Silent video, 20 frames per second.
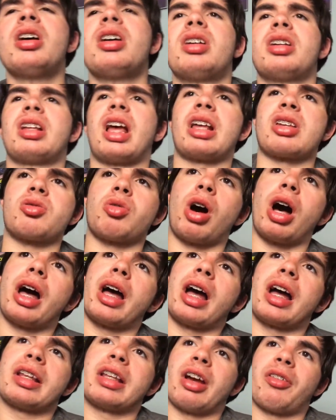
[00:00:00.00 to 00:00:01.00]
that's why
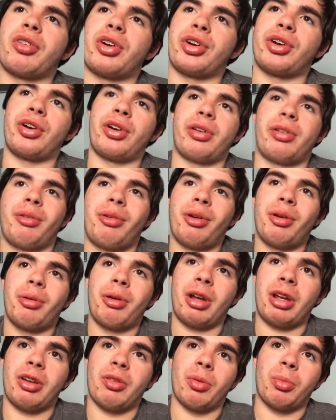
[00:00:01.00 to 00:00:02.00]
I never
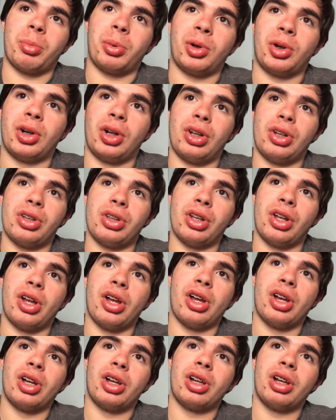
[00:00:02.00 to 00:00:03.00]
even put
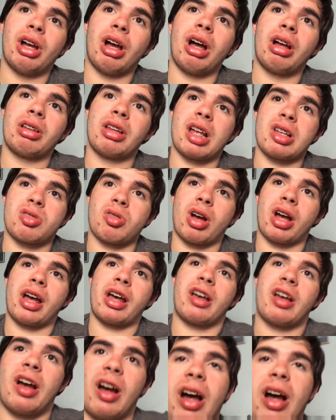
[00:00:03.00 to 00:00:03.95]
the. That's why I